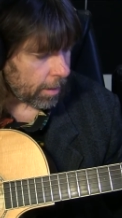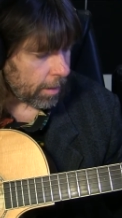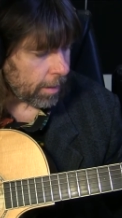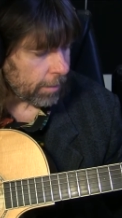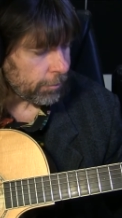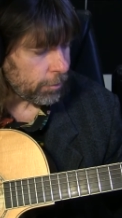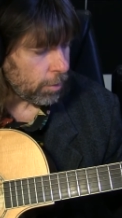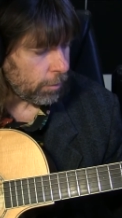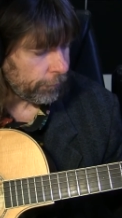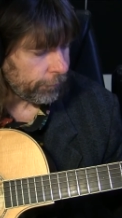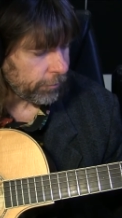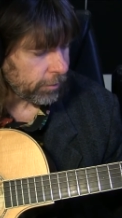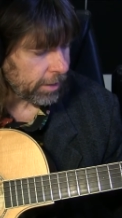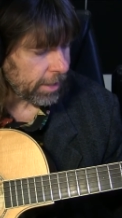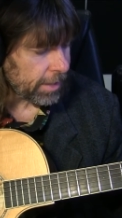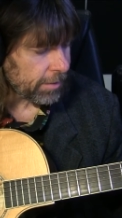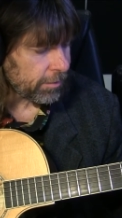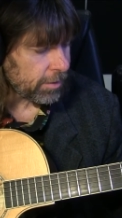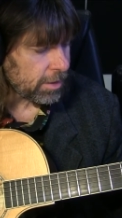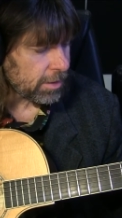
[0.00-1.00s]
And don't
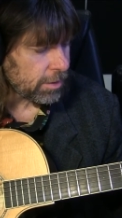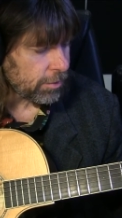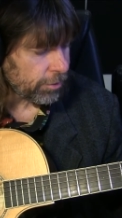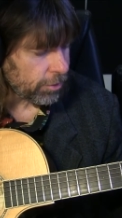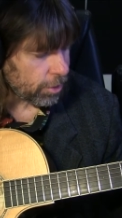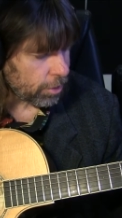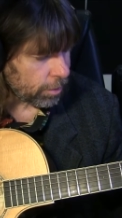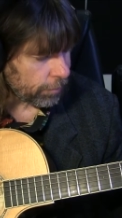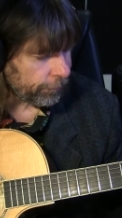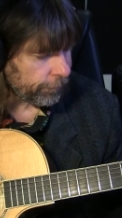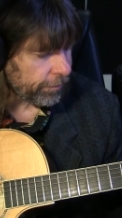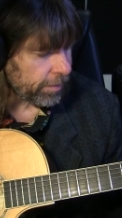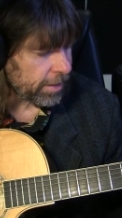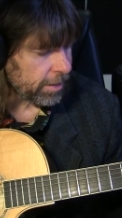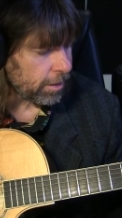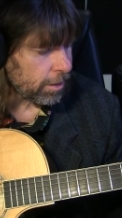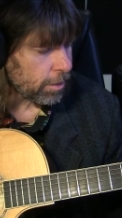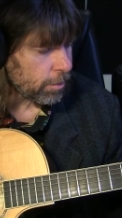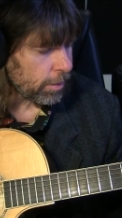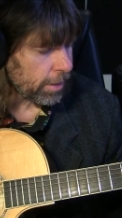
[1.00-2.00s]
forget this third
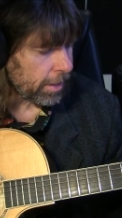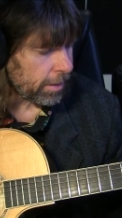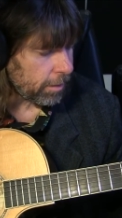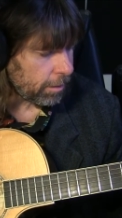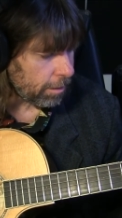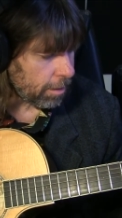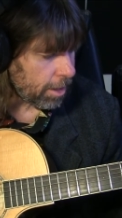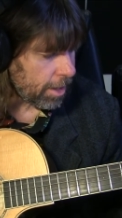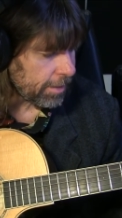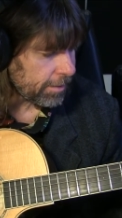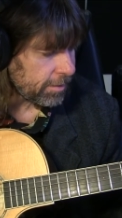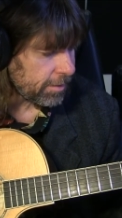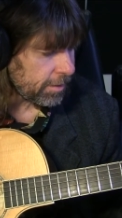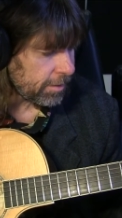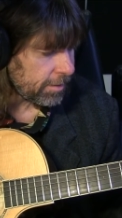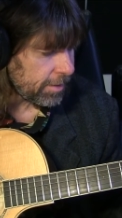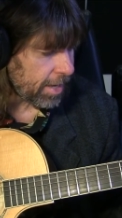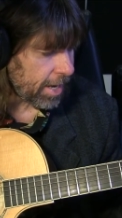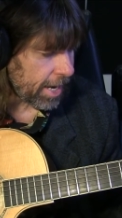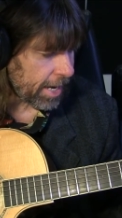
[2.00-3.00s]
finger. Get lots of
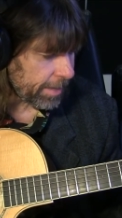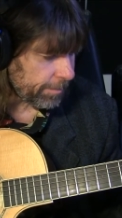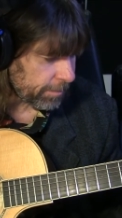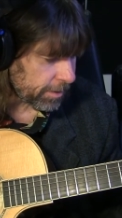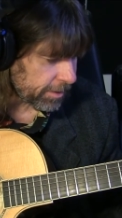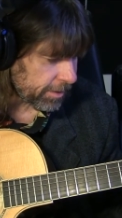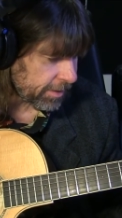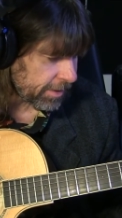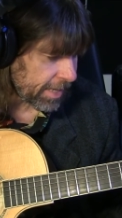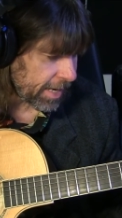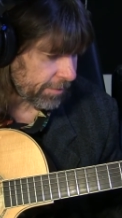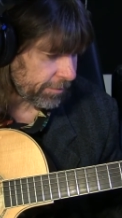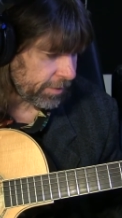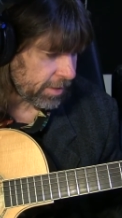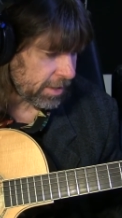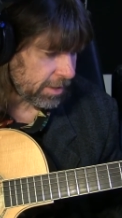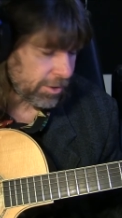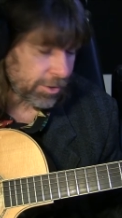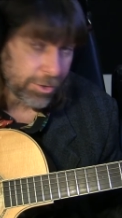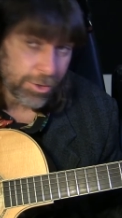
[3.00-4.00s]
time to set
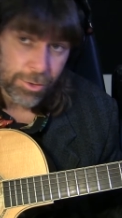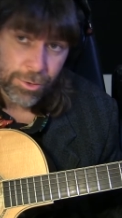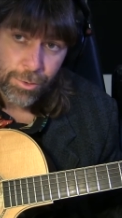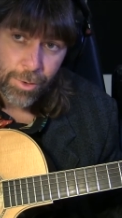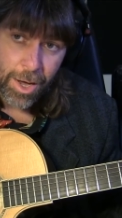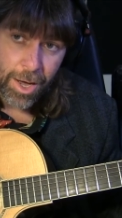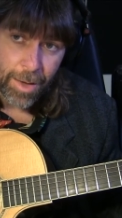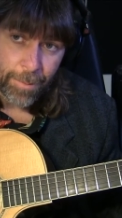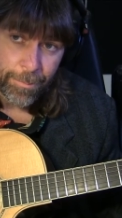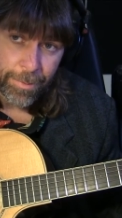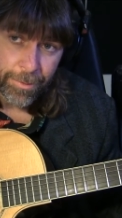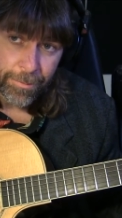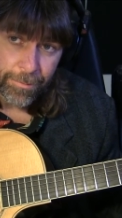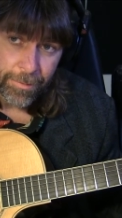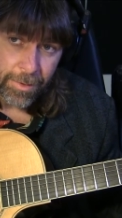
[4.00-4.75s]
these two up.